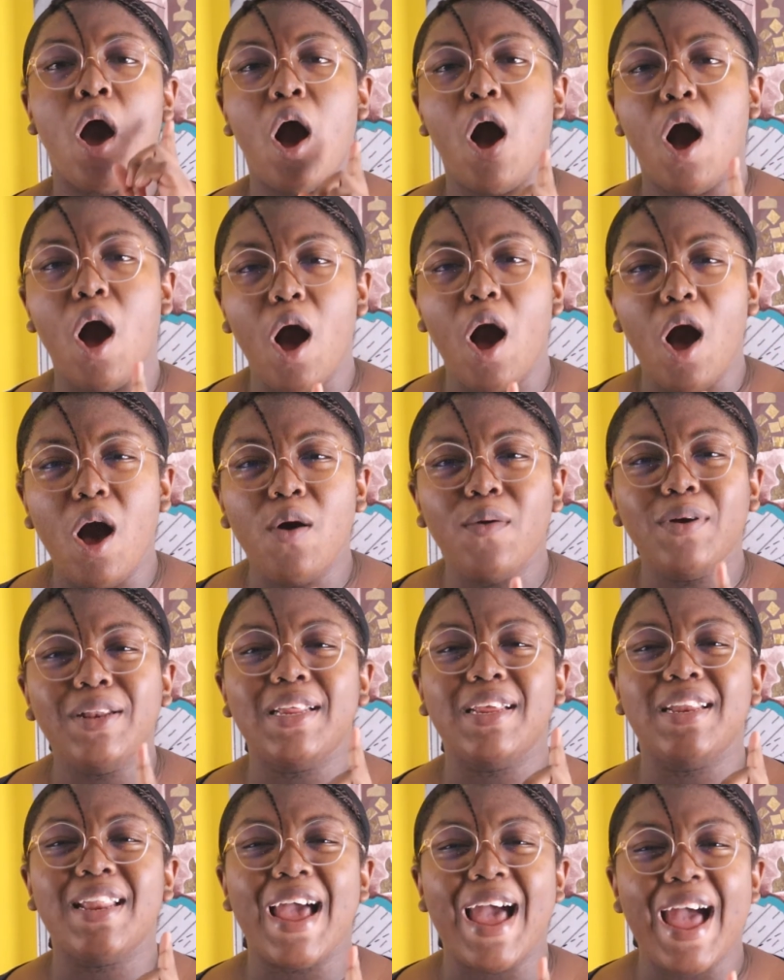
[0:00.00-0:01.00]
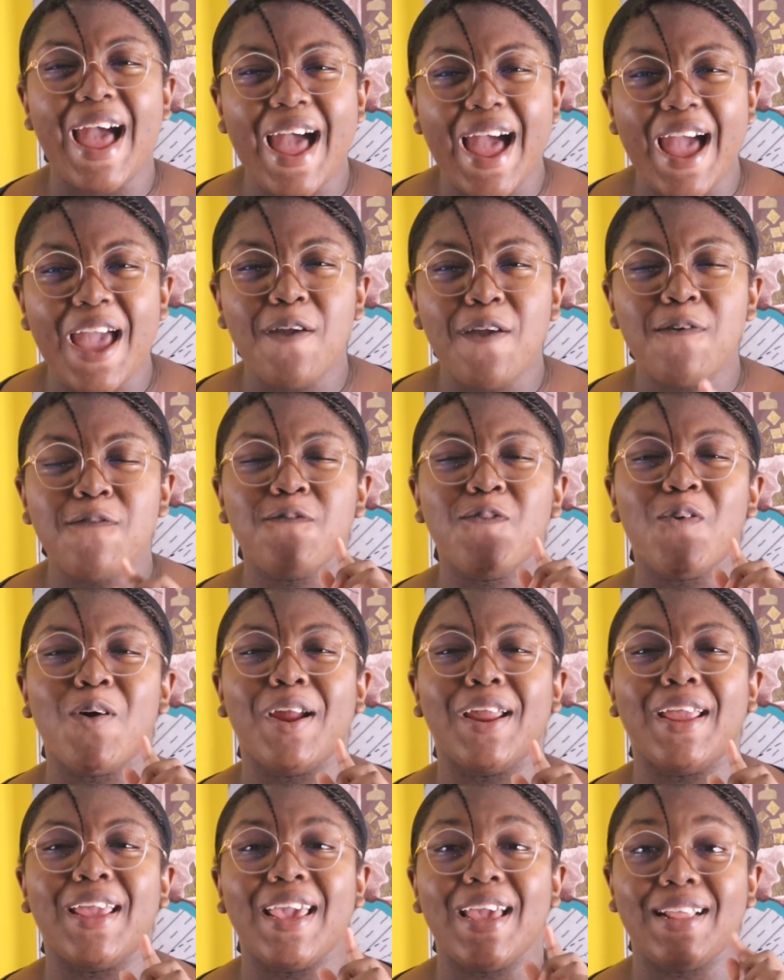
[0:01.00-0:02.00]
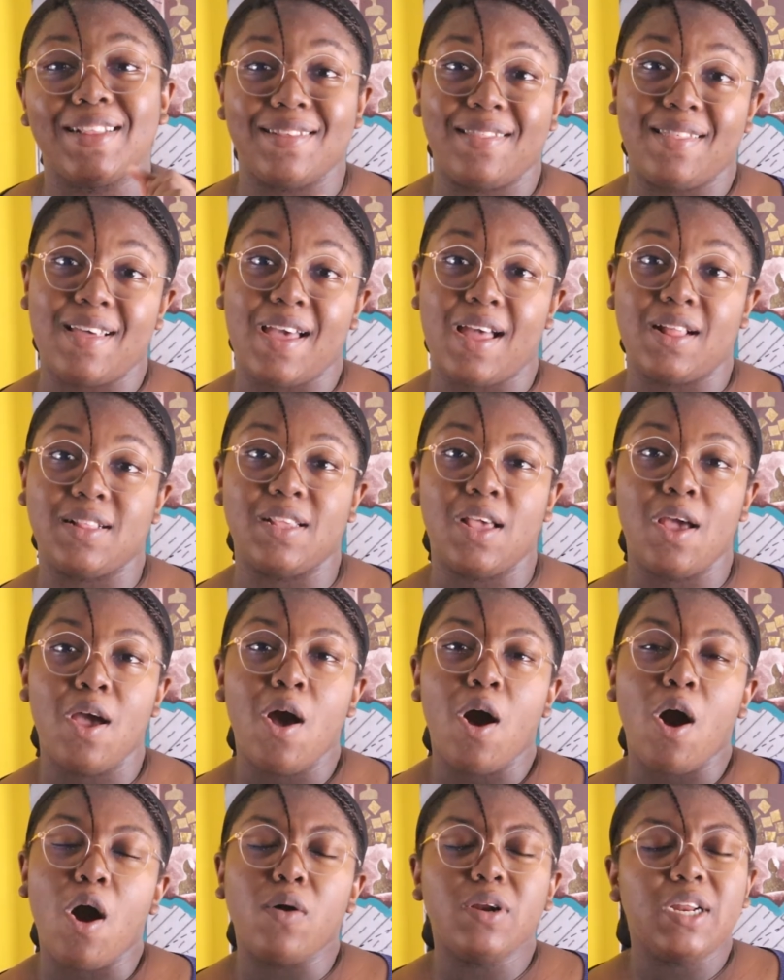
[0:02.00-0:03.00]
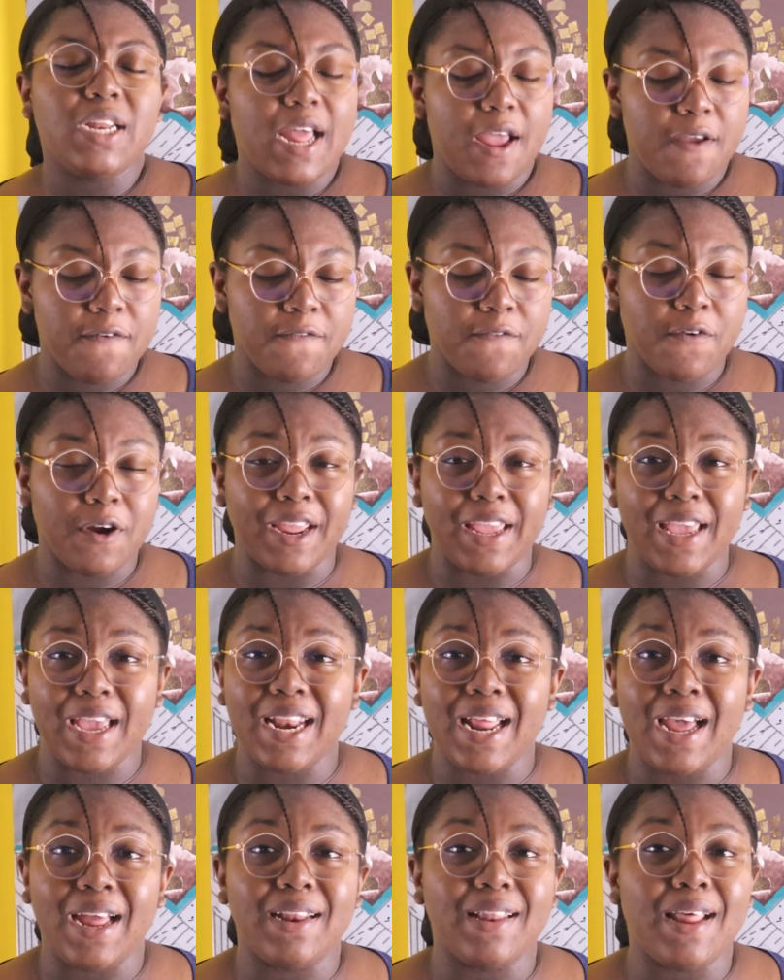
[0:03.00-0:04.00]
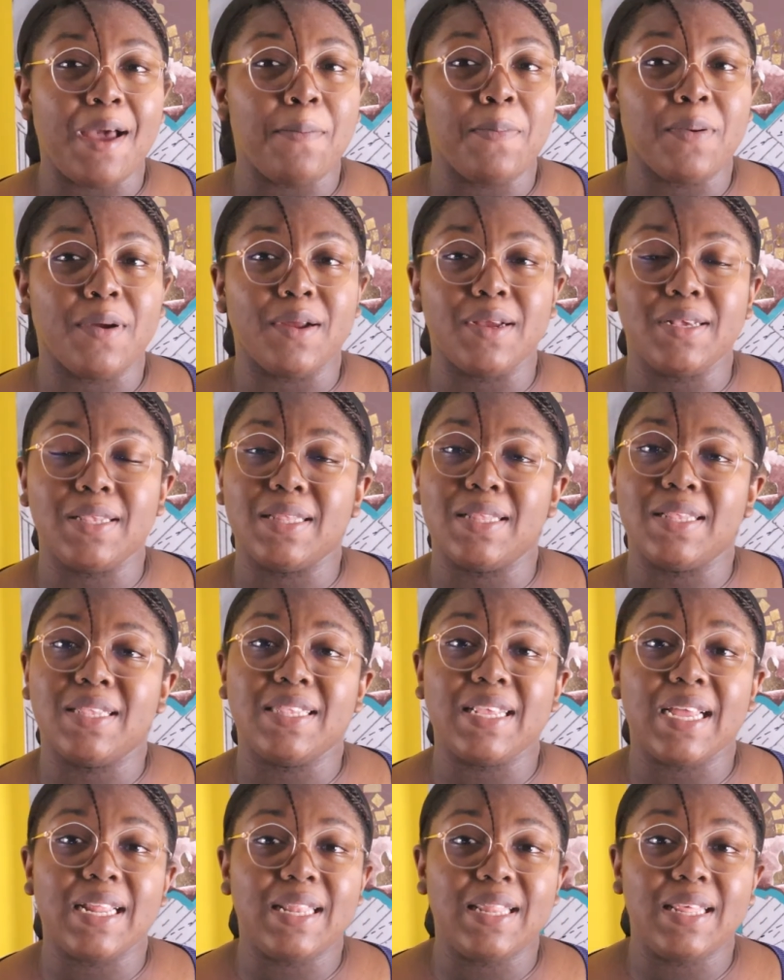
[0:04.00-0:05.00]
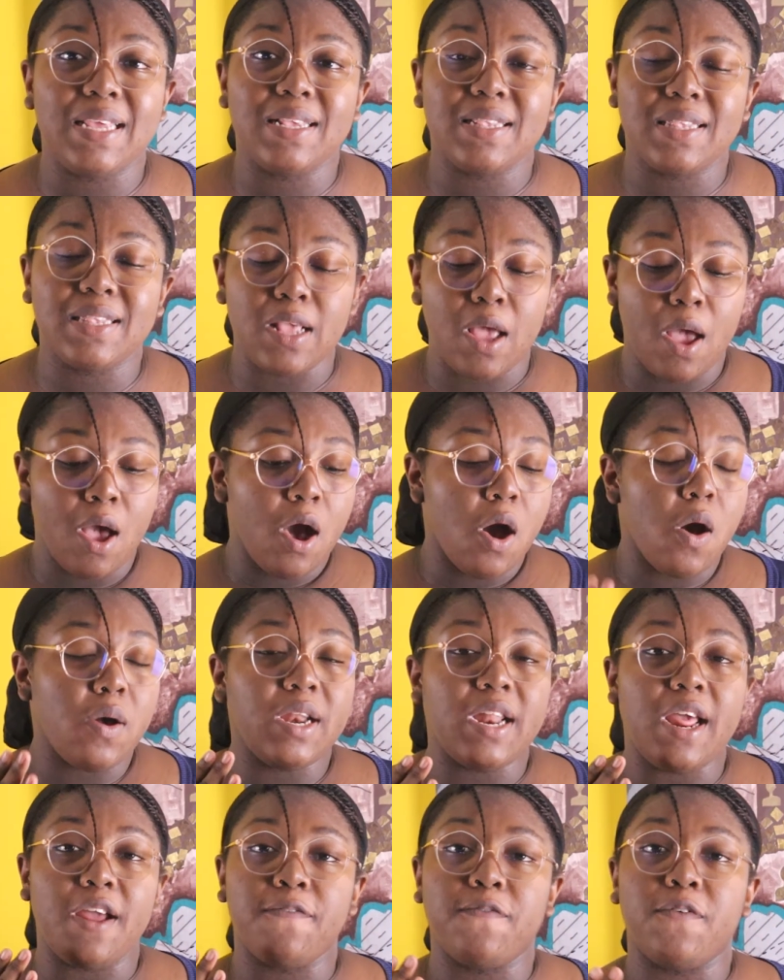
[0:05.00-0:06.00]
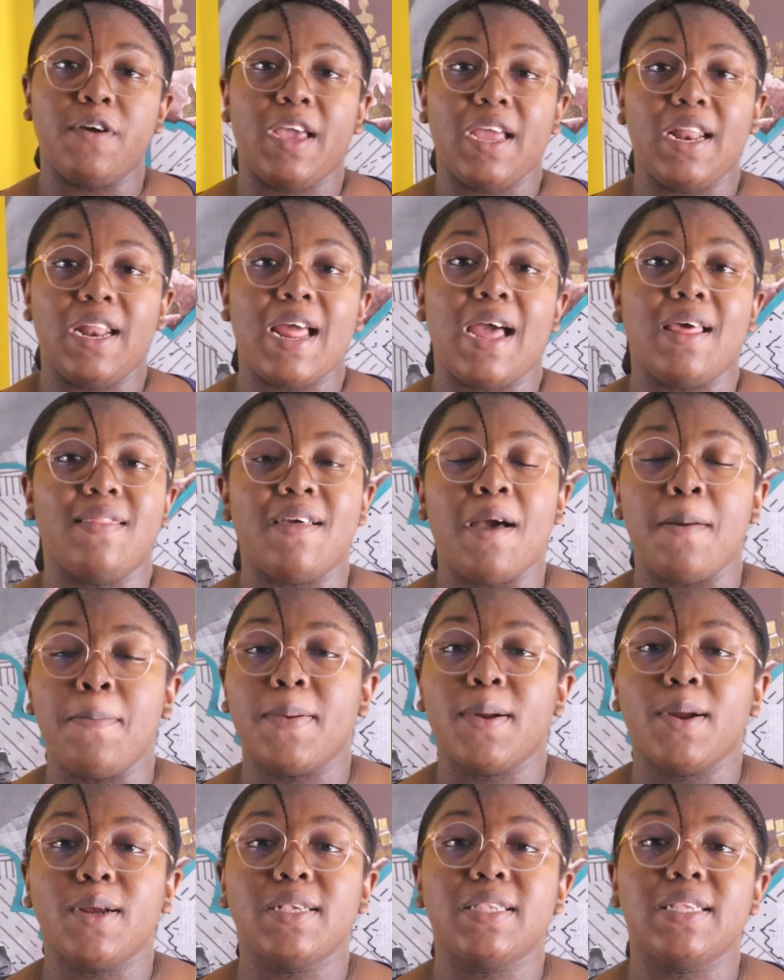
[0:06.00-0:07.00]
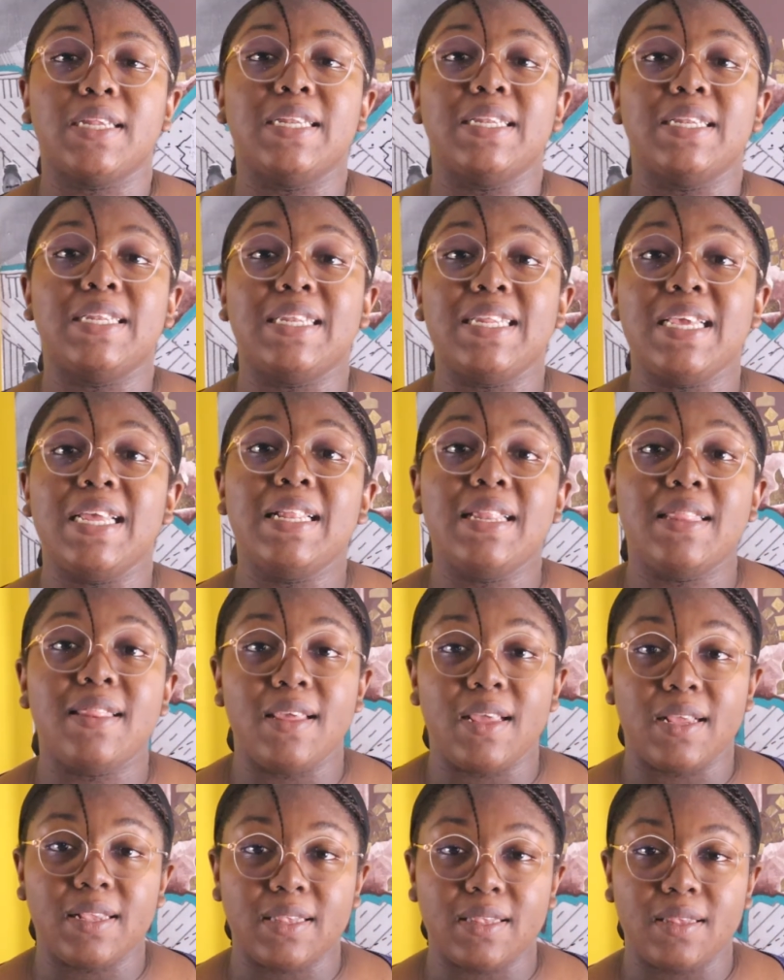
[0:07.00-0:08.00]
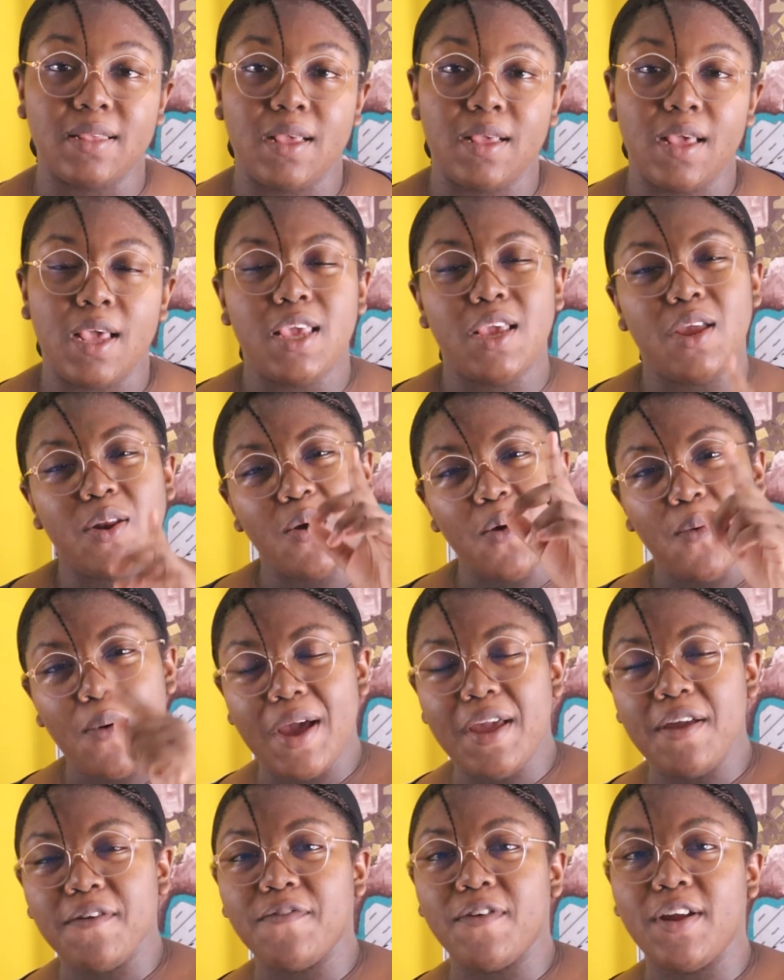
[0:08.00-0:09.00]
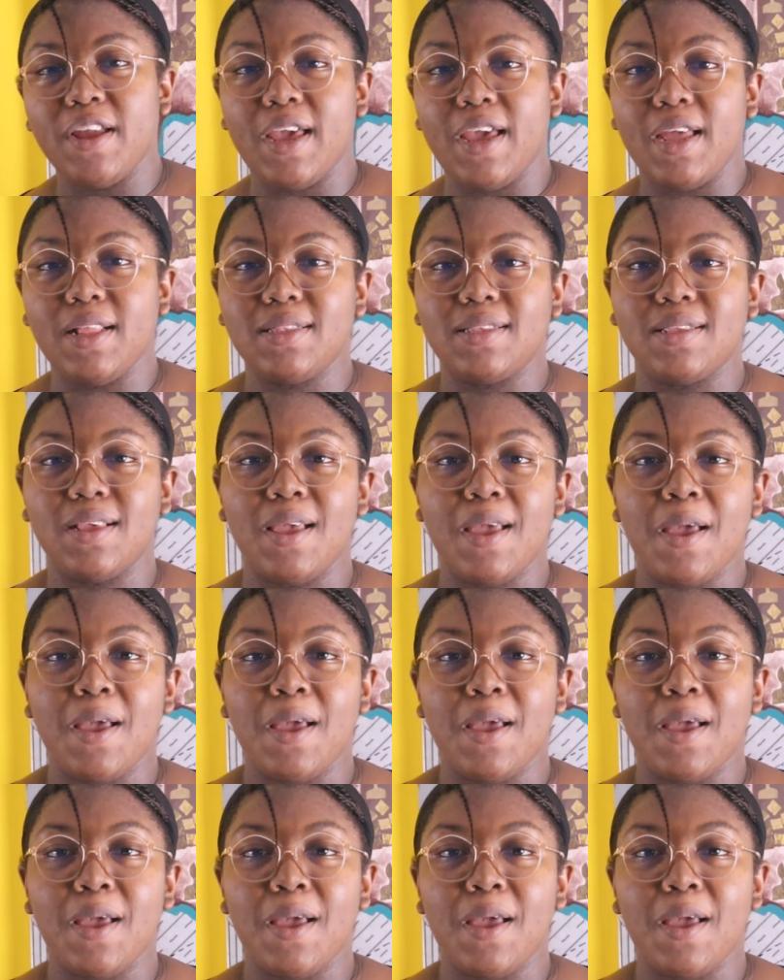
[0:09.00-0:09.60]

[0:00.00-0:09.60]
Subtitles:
How did I forget that? How did I forget that that person said this? How did I forget that that person did this? You know why you forget?